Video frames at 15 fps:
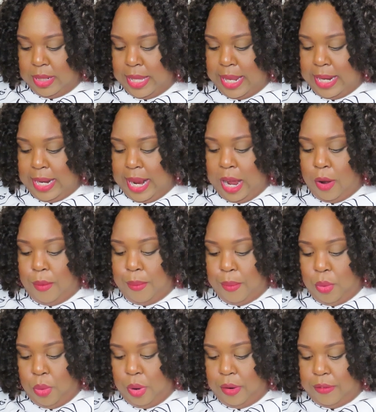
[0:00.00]
let it out
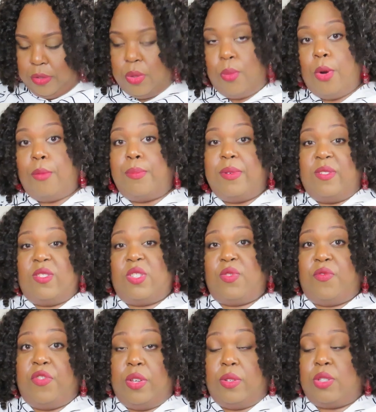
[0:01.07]
more so it won't feel,
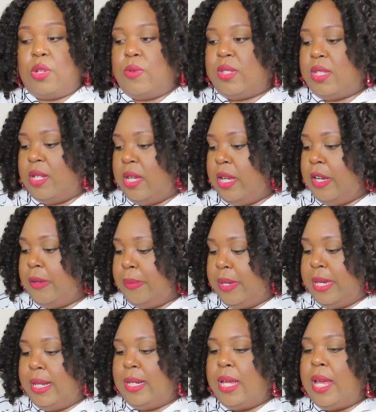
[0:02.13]
feel so snug.
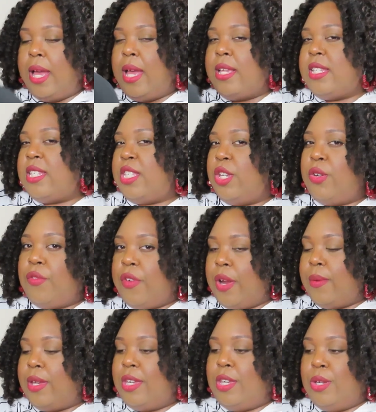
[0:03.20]
But still
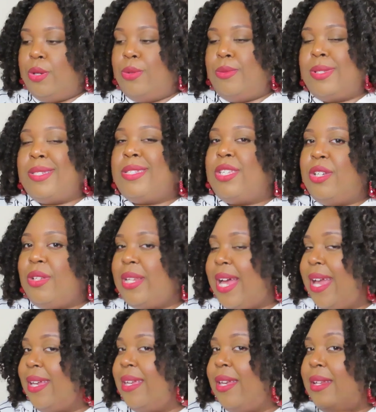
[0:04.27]
very cute. Still
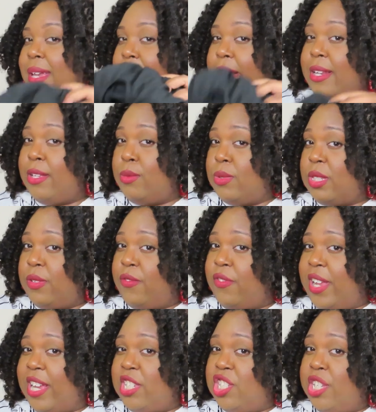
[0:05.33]
like it. And it was a
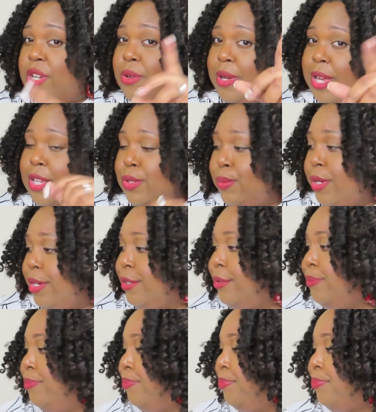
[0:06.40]
flash sale as well.